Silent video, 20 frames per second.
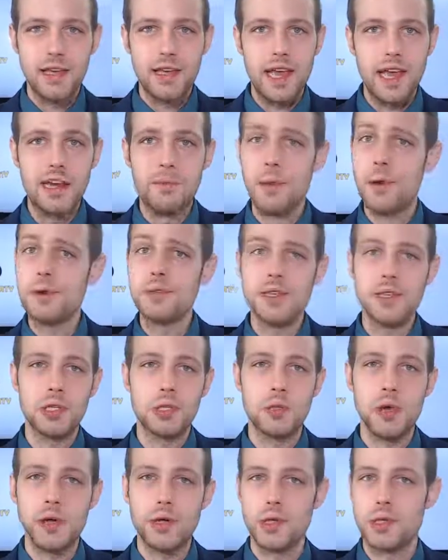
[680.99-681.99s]
In most
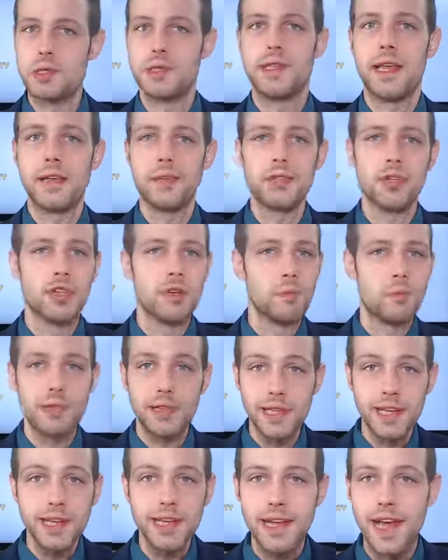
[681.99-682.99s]
situations, things are
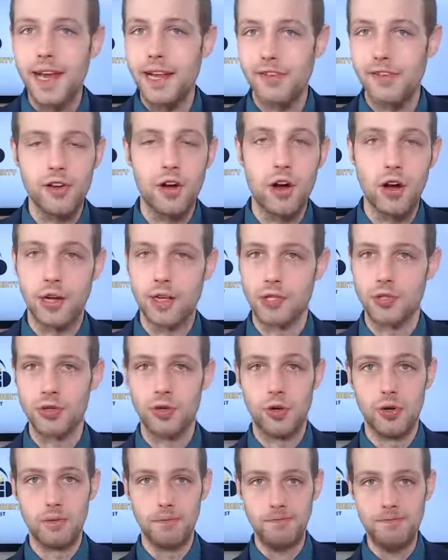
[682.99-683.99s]
completely out of our
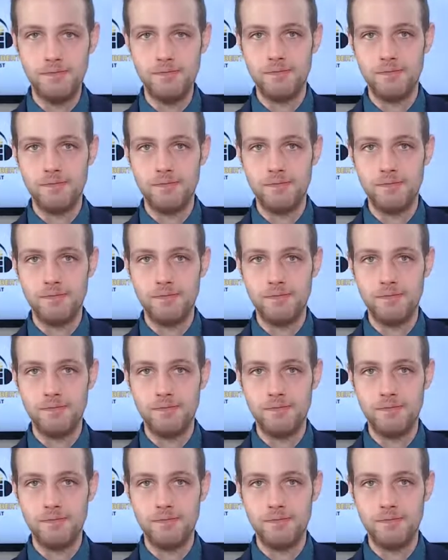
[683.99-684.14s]
control.